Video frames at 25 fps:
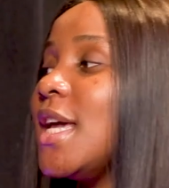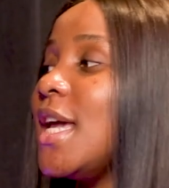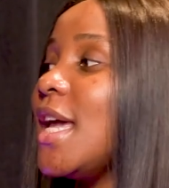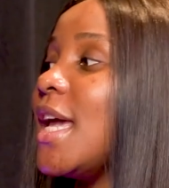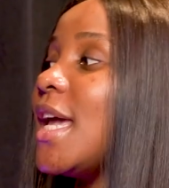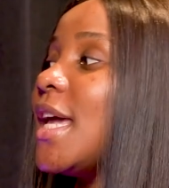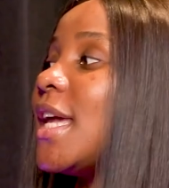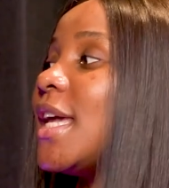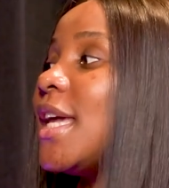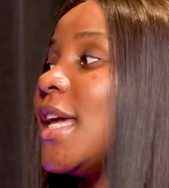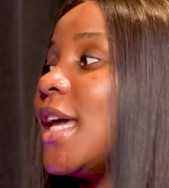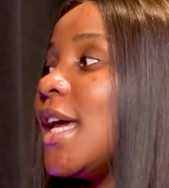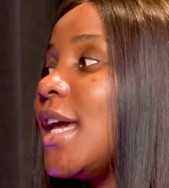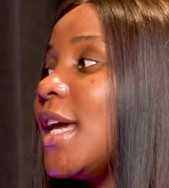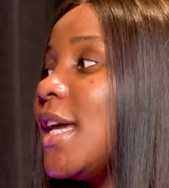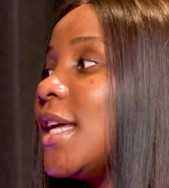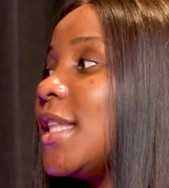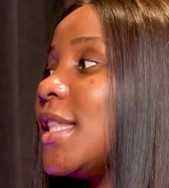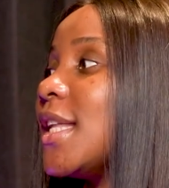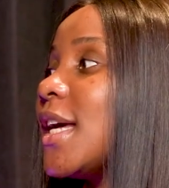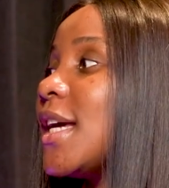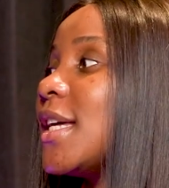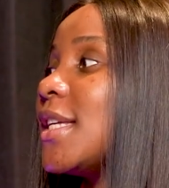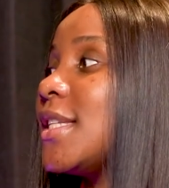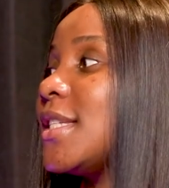
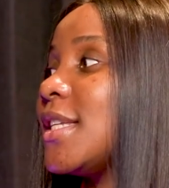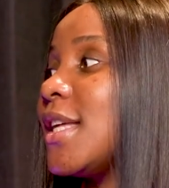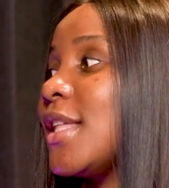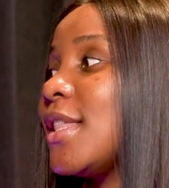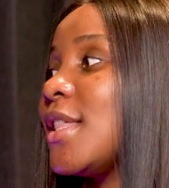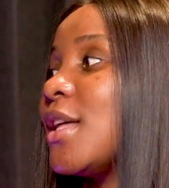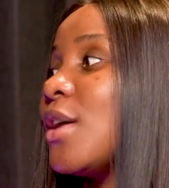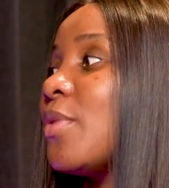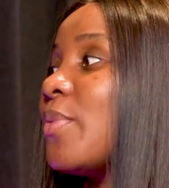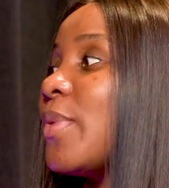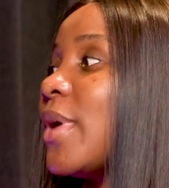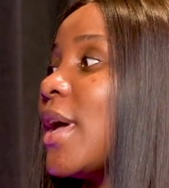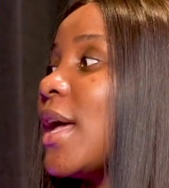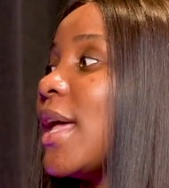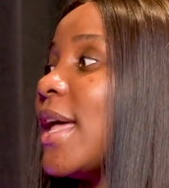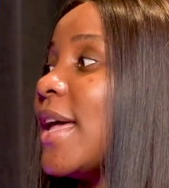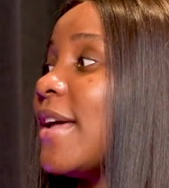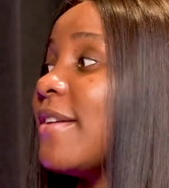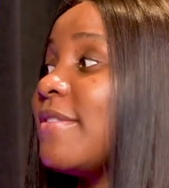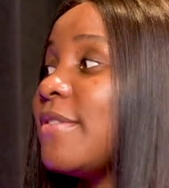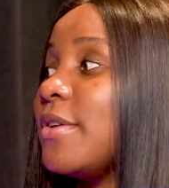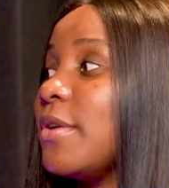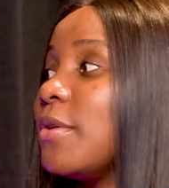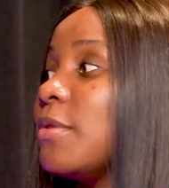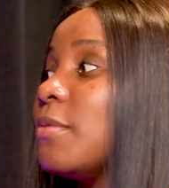Again, I said that we are
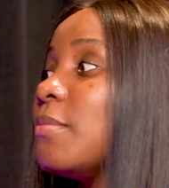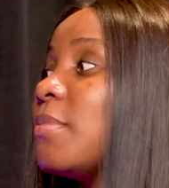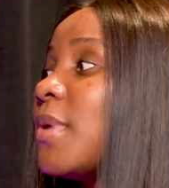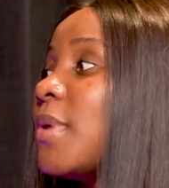heavy on